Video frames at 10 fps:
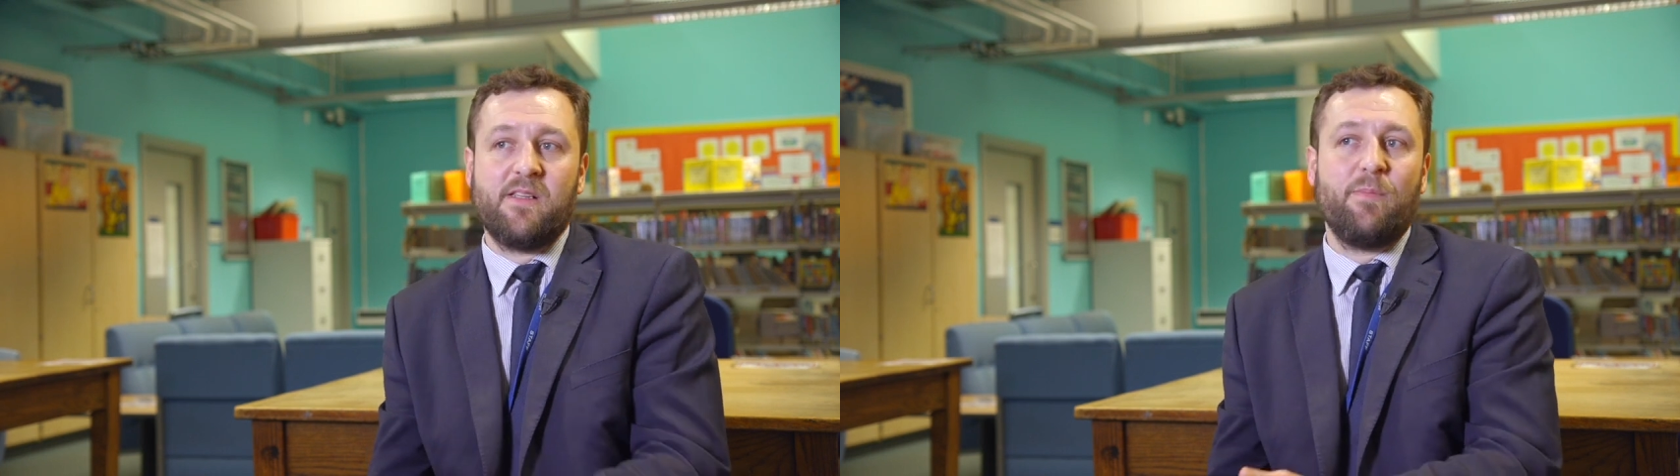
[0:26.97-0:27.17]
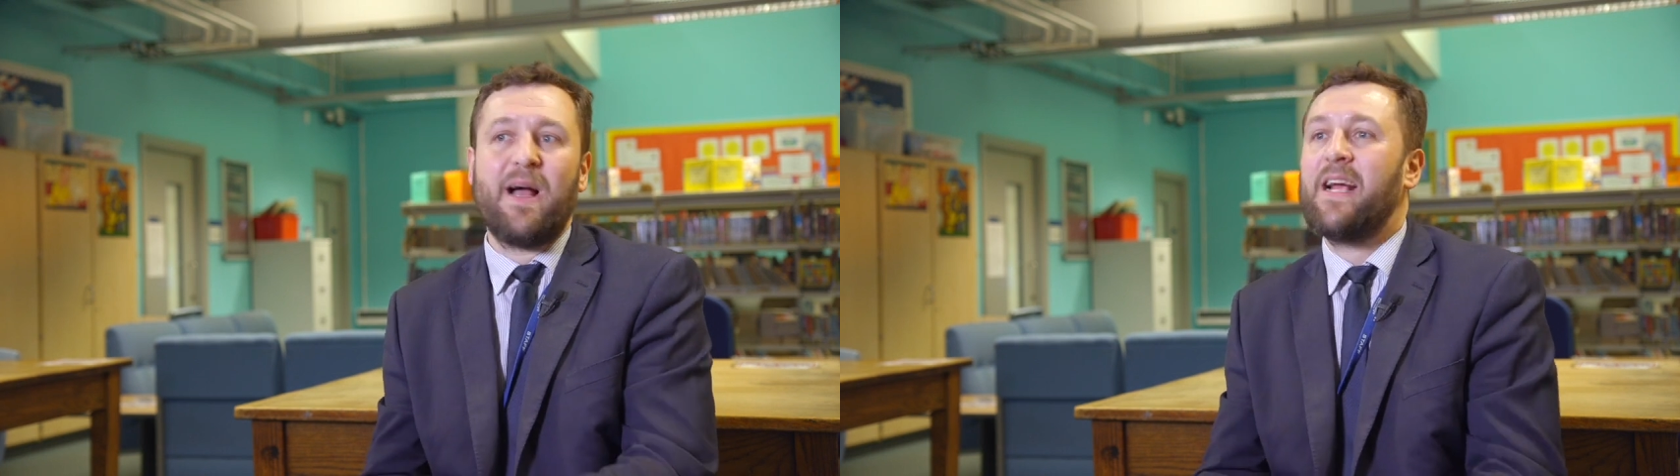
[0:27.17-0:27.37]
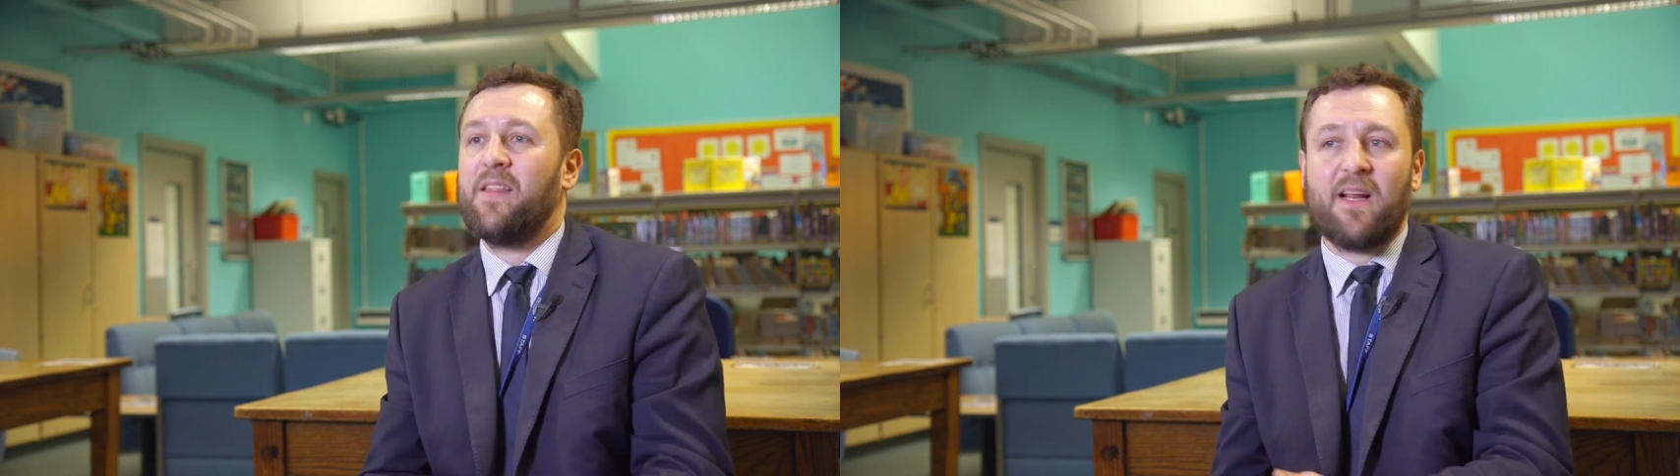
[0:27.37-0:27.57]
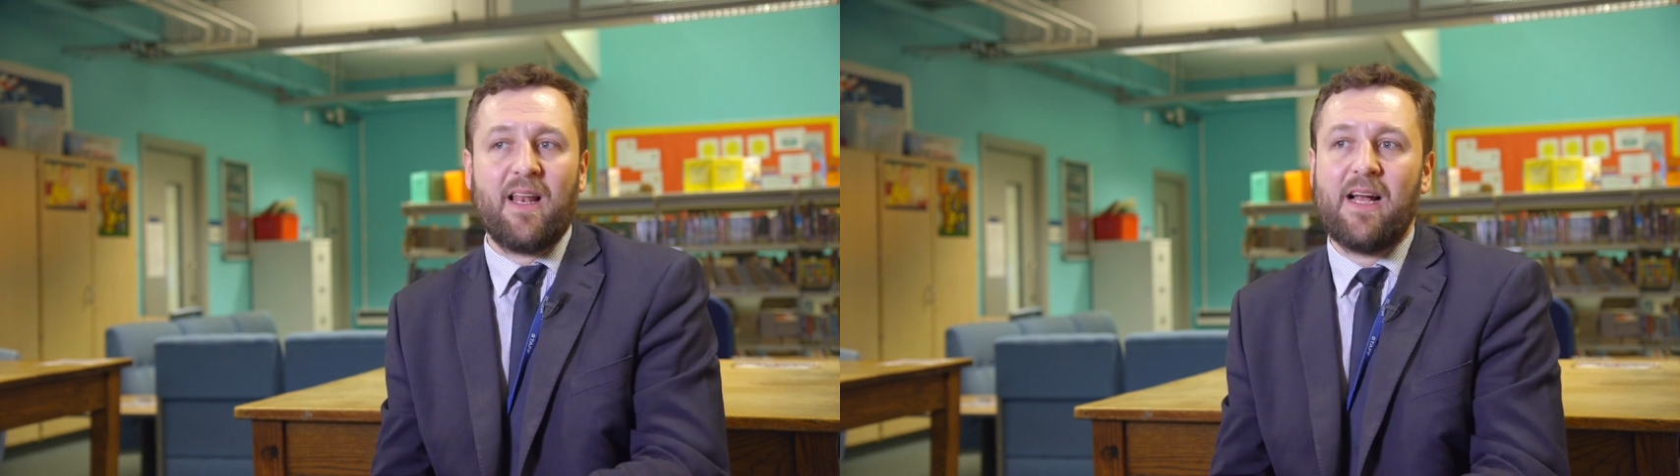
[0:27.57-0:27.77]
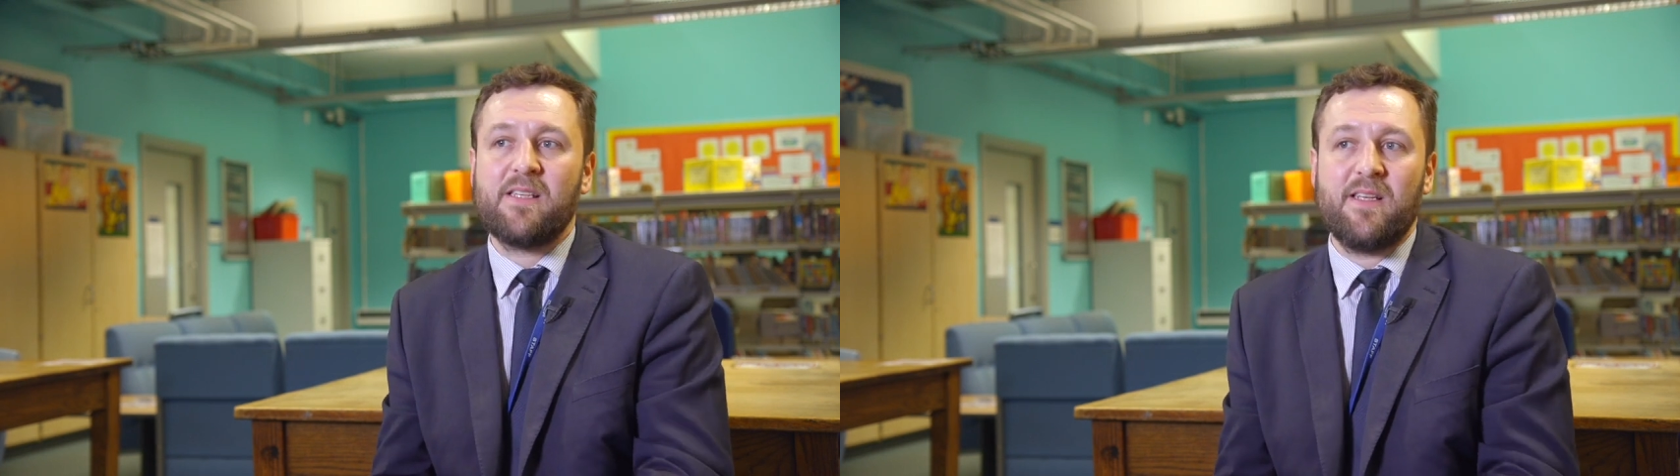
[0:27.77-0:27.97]
at the back of the
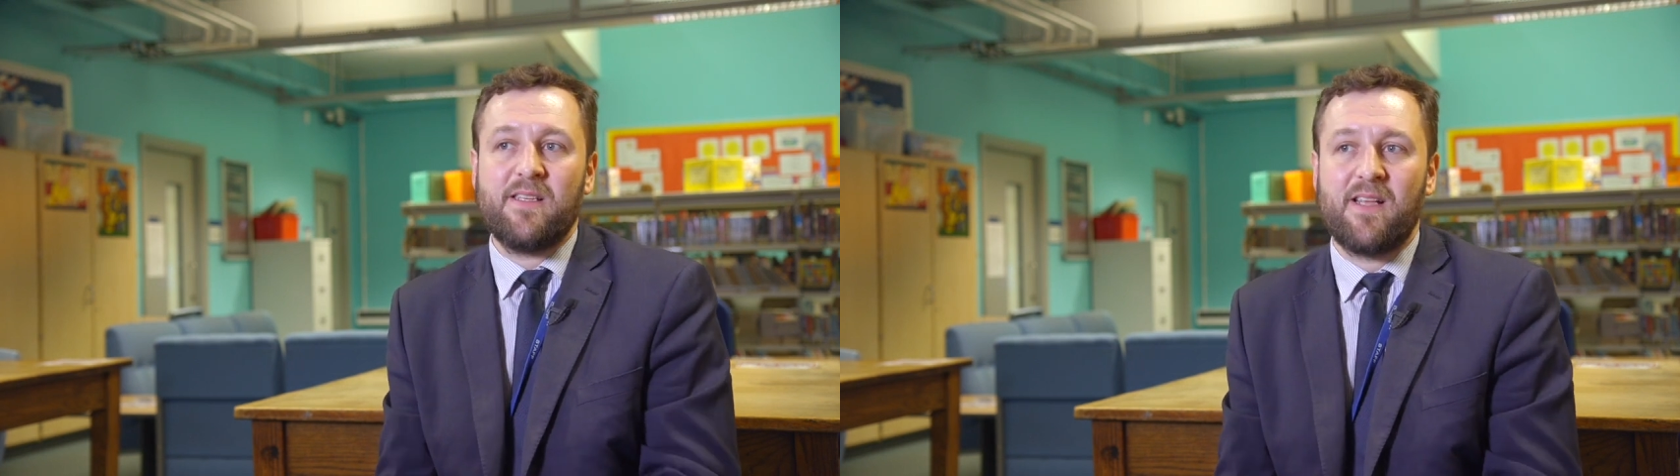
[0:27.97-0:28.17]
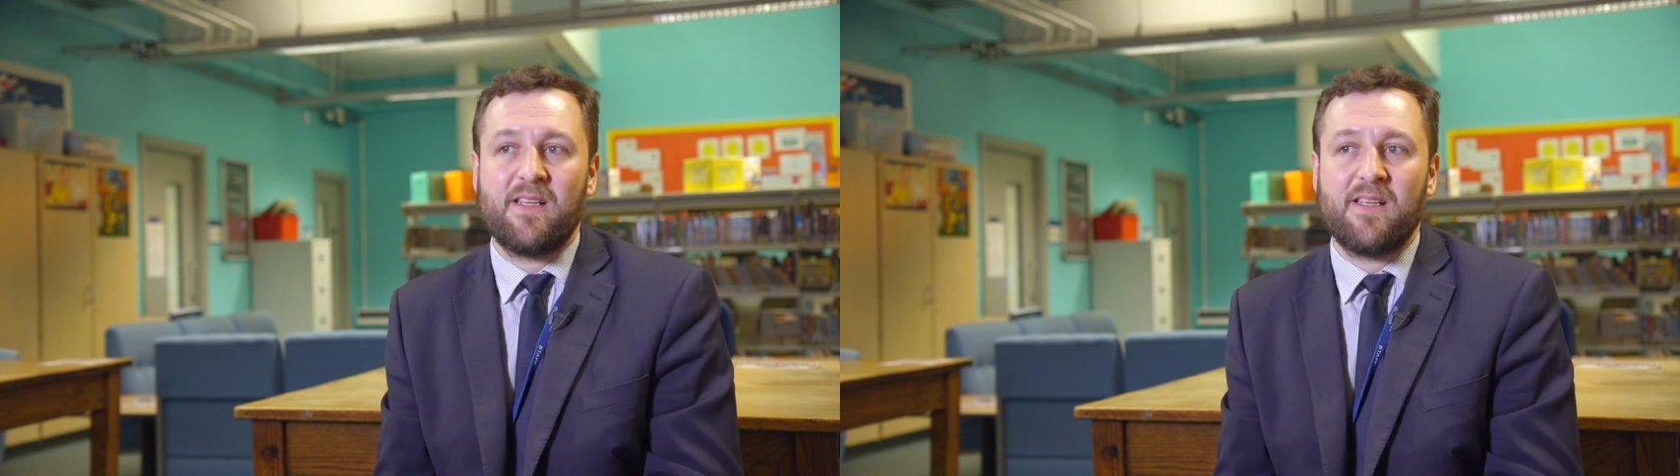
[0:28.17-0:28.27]
class and